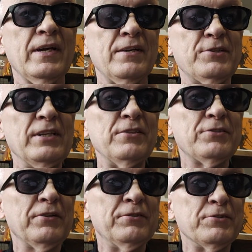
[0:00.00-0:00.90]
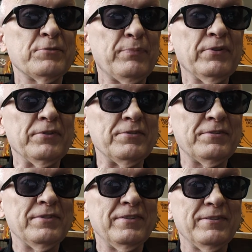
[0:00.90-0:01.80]
Jenny Don't and the
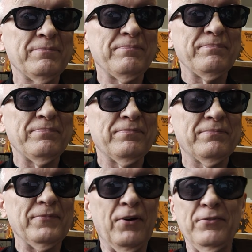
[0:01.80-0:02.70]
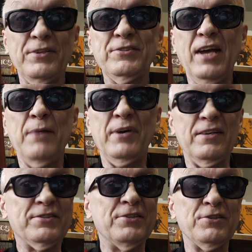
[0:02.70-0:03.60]
Spurs. Oh, this got my
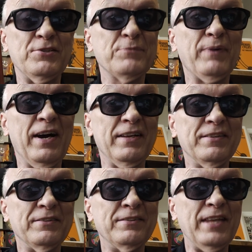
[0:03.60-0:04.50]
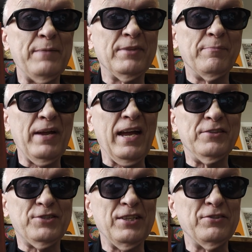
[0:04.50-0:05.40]
attention just by the name of the band.
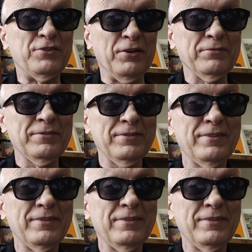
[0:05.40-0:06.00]
Jenny Don't.